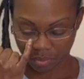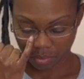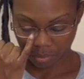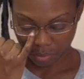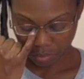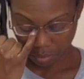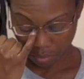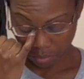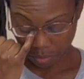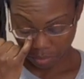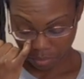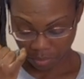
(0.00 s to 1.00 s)

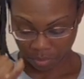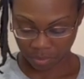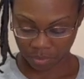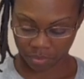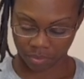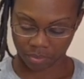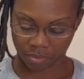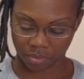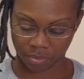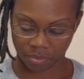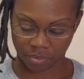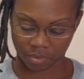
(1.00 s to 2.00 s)

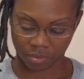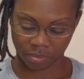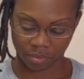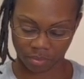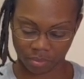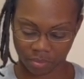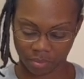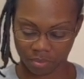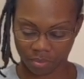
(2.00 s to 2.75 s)
This person isn't speaking.